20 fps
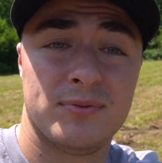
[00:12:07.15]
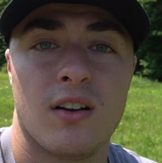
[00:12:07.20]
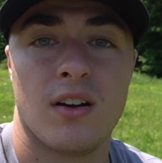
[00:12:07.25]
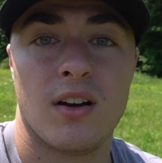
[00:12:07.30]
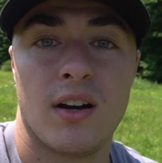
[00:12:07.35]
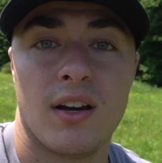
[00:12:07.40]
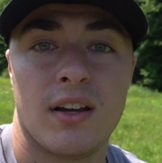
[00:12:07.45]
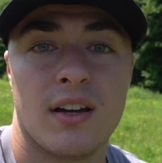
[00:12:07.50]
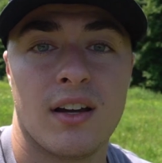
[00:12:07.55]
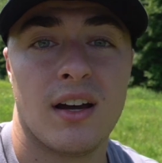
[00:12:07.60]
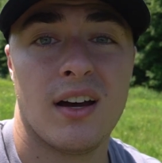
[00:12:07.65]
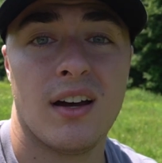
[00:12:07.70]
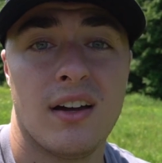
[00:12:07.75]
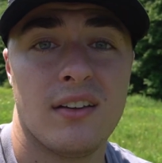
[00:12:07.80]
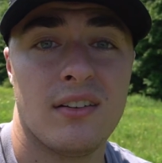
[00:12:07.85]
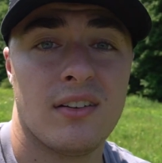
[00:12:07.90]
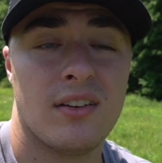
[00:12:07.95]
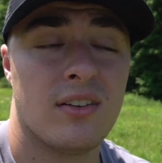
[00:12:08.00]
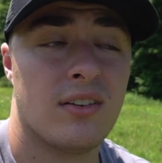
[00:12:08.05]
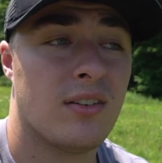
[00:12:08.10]
Alright
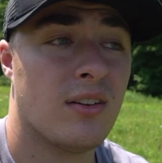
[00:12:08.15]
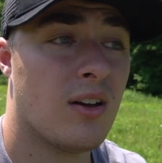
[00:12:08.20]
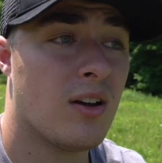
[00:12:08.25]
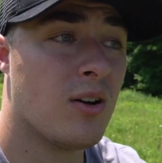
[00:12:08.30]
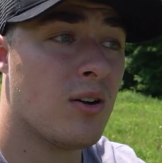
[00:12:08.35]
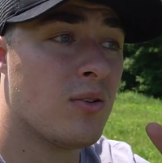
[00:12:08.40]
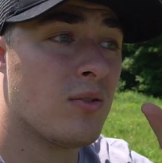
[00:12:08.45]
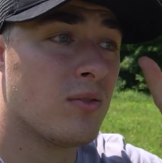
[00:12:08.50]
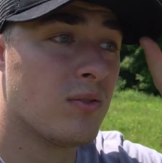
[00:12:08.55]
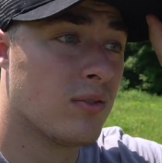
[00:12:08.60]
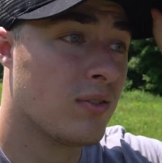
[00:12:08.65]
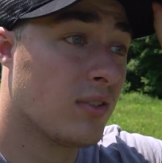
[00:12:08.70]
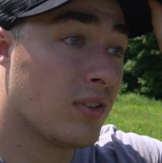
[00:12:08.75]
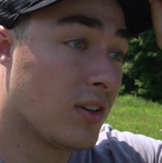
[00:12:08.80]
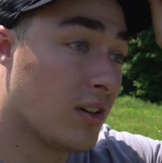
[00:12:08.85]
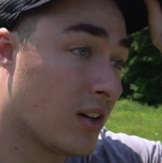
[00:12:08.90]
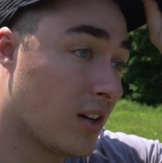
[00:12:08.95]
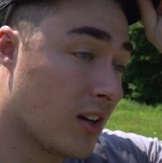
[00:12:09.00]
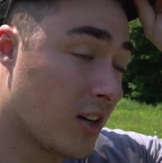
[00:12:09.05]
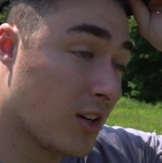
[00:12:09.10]
guys, so
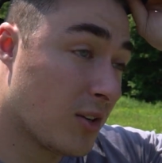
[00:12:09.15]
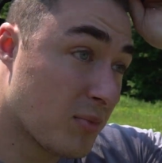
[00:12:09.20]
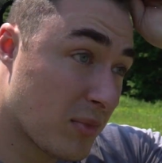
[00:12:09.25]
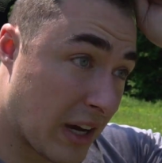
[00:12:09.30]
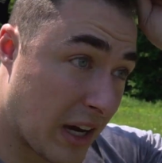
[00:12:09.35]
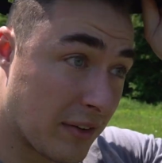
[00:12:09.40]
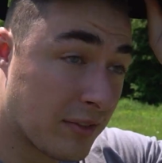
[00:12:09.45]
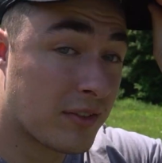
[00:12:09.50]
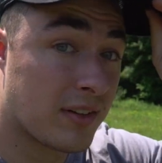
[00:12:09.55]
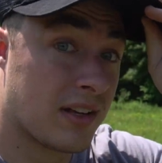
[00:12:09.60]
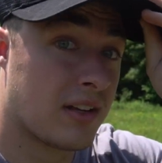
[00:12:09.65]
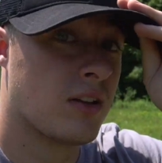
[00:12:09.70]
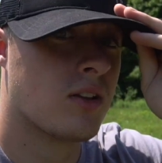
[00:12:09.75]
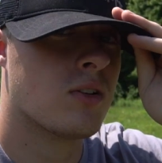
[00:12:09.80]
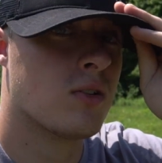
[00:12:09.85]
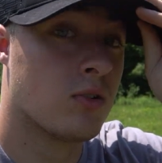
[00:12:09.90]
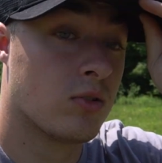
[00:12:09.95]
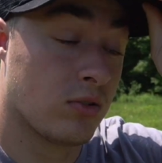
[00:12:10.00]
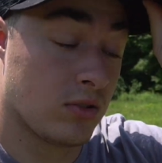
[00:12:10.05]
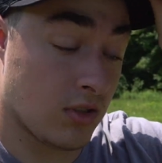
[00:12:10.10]
after
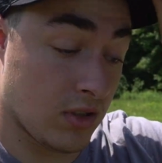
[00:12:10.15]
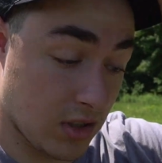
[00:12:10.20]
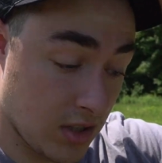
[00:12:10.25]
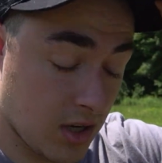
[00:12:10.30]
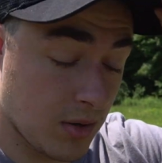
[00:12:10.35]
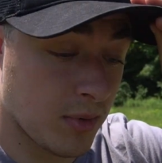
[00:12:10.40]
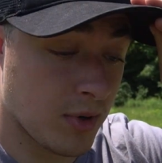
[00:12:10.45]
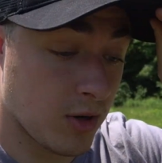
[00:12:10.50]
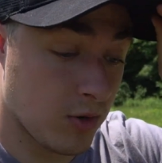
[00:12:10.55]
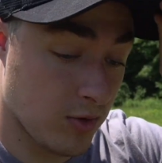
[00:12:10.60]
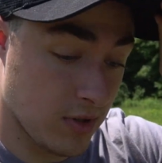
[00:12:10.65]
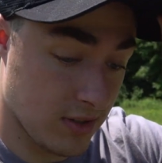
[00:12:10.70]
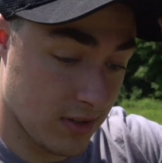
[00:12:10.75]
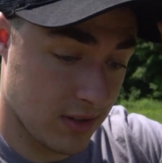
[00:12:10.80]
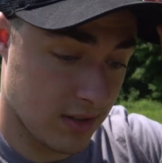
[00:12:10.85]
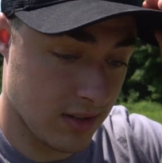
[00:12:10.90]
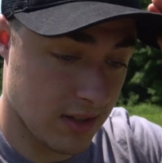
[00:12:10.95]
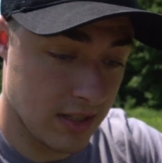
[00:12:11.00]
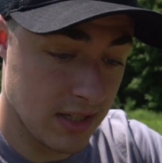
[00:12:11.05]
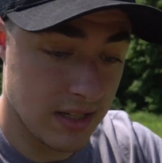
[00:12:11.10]
the whole dilemma
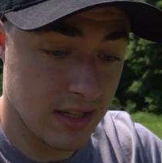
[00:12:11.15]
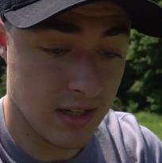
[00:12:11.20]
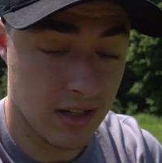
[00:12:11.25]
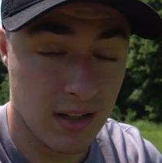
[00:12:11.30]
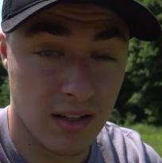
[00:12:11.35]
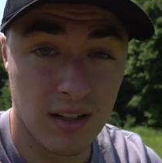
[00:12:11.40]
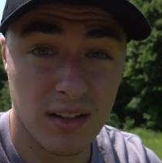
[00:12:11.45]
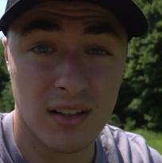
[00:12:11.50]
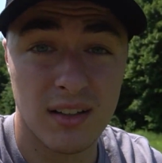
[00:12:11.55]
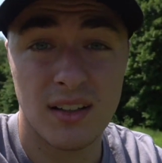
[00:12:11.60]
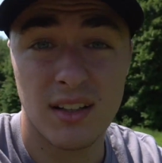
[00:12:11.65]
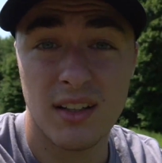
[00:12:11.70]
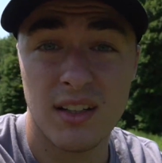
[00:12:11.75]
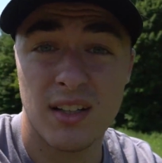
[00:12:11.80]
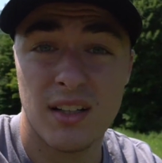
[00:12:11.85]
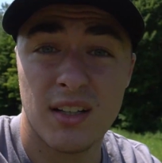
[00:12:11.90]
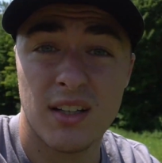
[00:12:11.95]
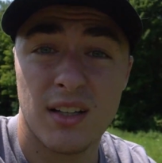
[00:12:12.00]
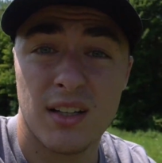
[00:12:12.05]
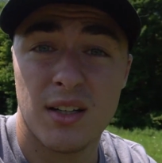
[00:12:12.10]
with the
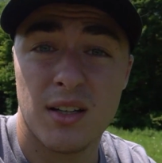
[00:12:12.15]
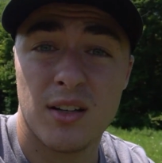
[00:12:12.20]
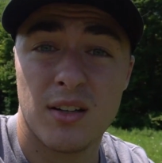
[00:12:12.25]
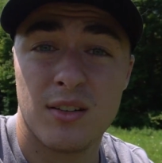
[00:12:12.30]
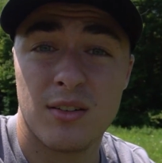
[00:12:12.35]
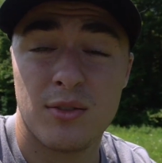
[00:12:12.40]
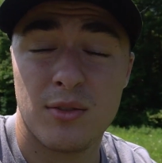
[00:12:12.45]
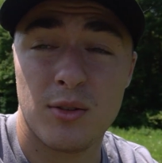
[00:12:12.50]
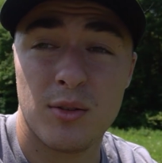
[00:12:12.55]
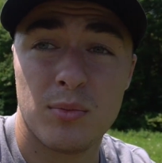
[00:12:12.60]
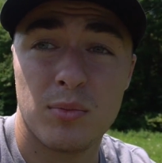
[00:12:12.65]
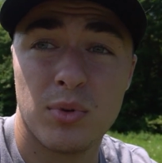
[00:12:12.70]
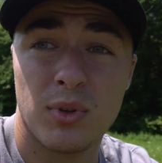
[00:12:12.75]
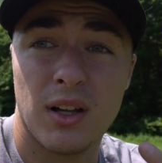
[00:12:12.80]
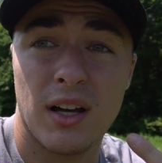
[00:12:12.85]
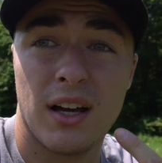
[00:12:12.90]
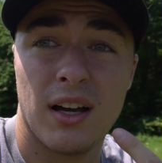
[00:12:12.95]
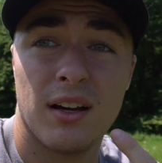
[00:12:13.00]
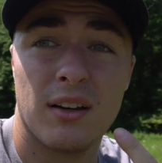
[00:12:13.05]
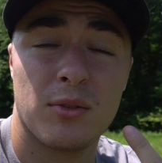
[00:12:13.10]
food
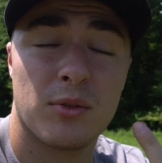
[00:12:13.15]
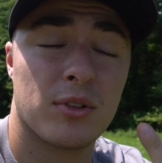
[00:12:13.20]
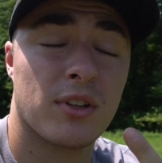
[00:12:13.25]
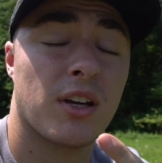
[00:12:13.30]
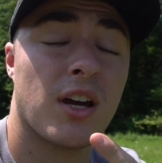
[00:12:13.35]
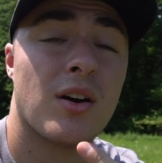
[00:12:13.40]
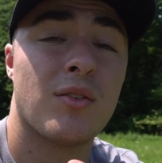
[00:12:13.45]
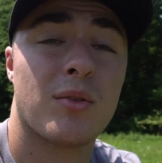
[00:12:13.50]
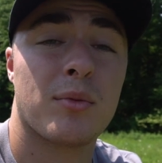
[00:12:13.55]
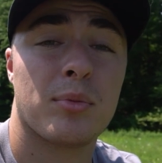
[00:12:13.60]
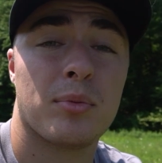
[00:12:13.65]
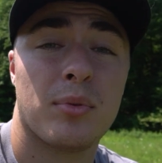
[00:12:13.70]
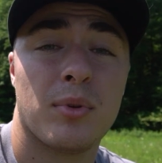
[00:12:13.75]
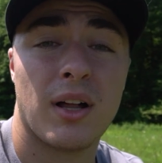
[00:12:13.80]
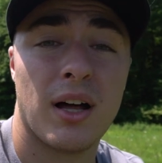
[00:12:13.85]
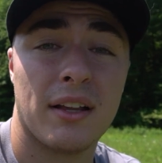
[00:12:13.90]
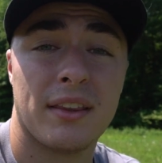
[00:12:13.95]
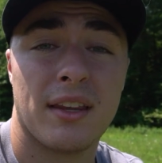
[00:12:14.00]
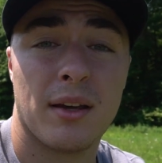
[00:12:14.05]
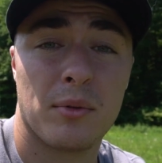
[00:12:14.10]
plot, or the cover
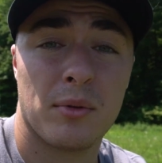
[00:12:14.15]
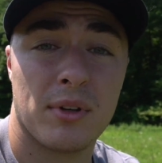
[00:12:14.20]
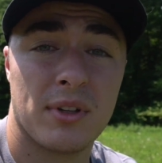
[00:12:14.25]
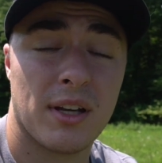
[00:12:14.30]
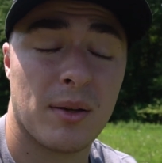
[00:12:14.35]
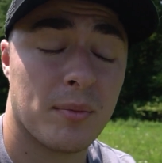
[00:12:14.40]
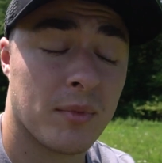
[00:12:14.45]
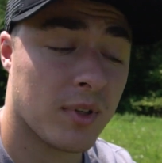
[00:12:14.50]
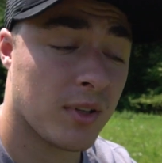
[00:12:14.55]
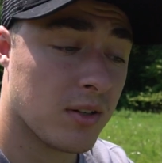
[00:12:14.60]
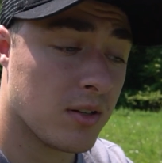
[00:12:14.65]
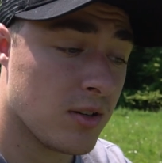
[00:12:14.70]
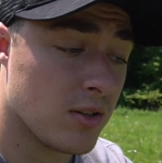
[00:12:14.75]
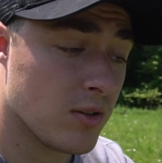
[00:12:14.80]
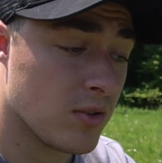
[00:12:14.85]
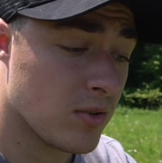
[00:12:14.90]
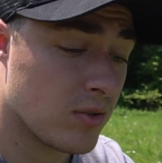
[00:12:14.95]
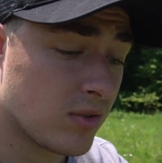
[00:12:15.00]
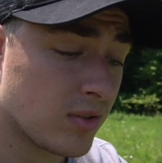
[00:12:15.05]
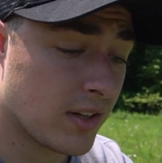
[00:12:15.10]
plot that we attempted to
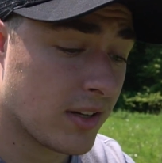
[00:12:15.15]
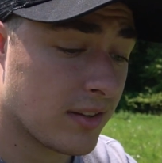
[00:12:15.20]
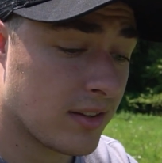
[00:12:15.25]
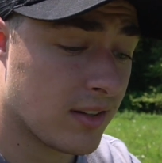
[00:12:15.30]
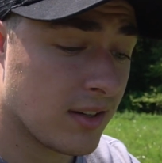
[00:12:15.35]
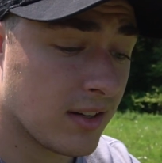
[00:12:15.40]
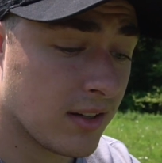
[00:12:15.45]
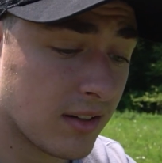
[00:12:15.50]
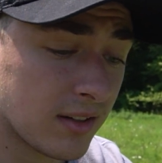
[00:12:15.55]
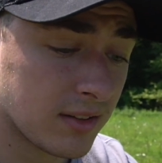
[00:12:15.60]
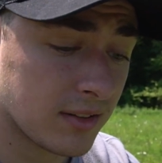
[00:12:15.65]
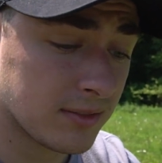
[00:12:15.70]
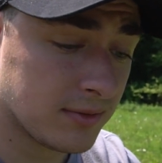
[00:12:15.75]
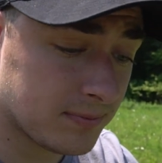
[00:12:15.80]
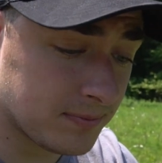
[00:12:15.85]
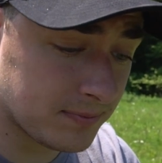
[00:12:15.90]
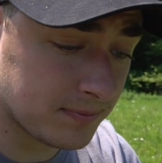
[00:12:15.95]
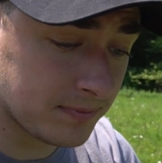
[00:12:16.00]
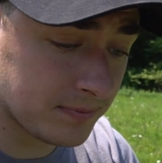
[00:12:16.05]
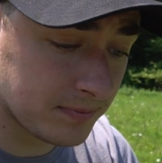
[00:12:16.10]
do, I think
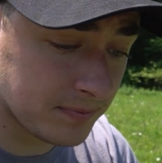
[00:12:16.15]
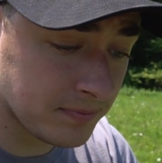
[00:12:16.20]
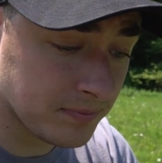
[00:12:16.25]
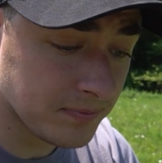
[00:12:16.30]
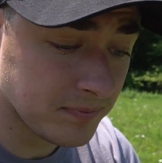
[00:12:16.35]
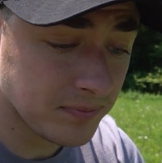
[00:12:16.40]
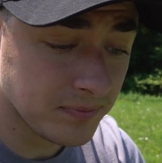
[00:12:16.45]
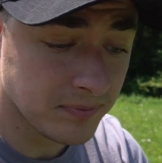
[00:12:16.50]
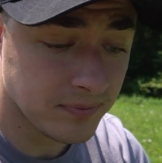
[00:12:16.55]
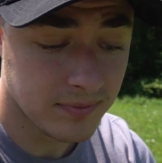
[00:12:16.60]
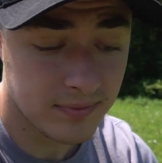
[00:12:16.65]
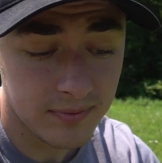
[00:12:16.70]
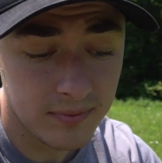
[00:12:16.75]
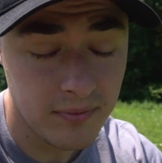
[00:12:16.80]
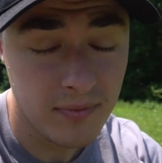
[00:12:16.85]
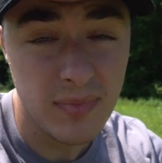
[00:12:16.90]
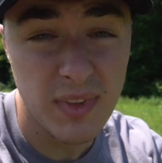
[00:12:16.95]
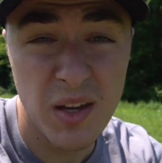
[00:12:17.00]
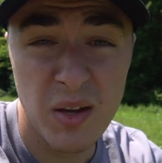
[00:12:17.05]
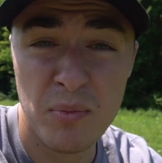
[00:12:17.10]
it
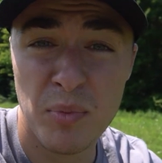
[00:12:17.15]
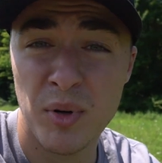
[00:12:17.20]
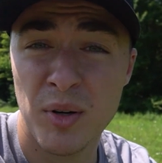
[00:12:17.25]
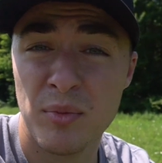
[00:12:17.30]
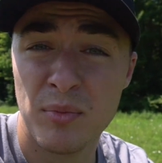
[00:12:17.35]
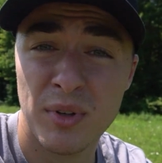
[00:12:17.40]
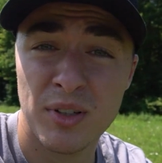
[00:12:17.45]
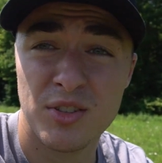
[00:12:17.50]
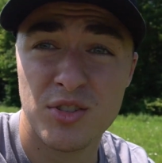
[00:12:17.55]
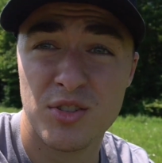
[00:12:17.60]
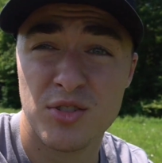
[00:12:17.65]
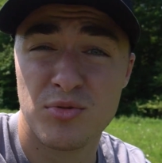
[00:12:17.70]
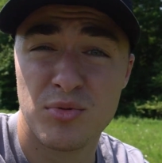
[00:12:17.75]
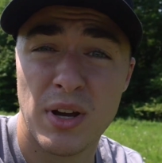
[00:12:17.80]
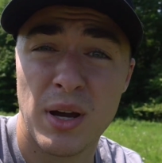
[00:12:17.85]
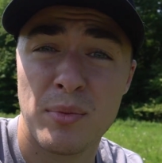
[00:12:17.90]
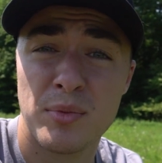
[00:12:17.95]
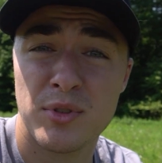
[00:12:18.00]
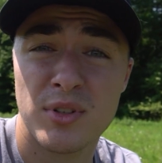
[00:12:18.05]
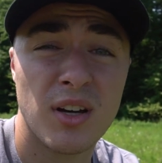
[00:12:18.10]
pretty much just
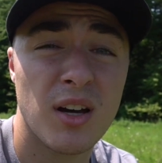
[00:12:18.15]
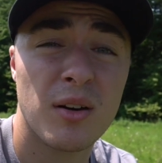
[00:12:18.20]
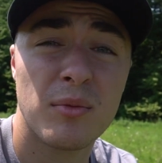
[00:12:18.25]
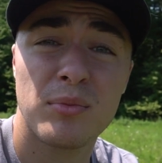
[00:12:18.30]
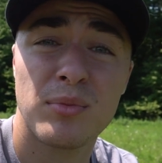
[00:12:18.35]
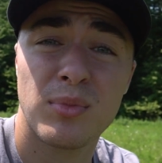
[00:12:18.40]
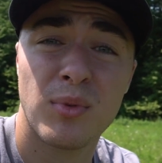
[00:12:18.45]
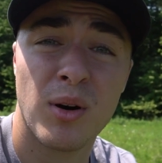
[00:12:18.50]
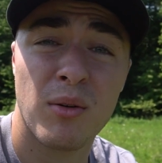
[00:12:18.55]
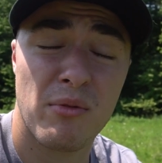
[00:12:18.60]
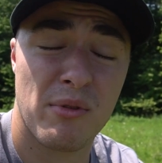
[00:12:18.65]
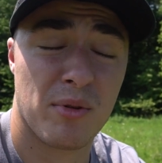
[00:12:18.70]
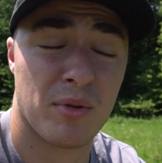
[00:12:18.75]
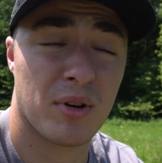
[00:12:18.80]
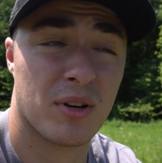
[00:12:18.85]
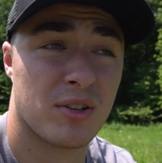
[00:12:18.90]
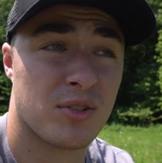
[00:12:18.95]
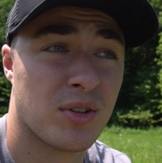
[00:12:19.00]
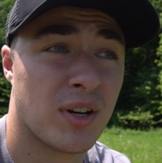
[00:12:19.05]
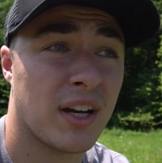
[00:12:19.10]
wraps up what we
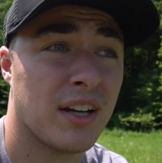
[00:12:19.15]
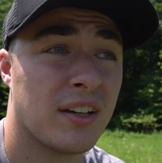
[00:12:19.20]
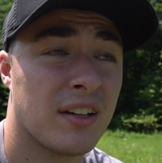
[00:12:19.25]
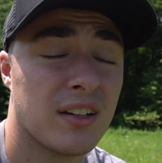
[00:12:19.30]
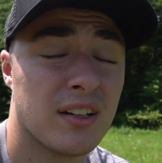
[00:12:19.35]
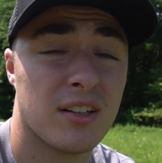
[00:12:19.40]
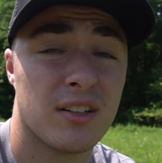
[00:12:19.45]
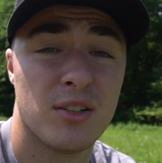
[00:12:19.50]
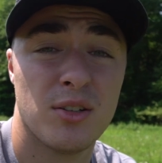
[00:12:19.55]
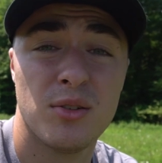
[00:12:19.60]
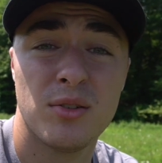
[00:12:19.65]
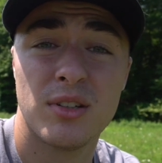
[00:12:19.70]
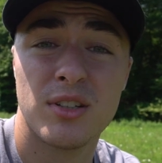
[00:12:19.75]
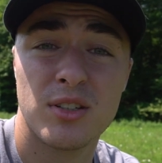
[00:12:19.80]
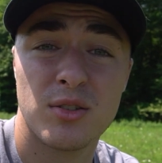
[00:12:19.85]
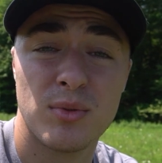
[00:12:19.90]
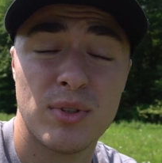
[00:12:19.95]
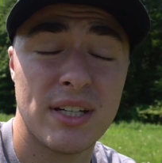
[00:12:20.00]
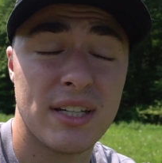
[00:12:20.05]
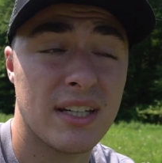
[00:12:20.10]
were trying to do
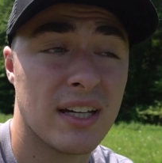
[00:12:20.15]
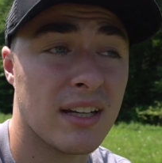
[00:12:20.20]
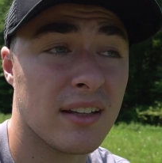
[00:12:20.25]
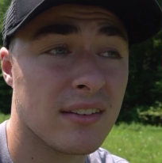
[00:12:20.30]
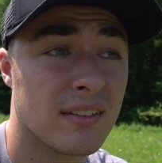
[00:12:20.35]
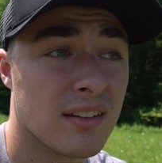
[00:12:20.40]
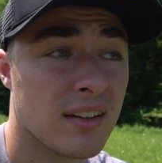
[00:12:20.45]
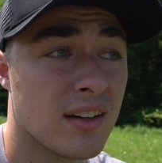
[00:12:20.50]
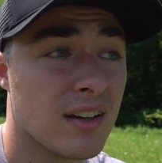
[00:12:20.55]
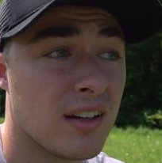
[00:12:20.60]
this weekend.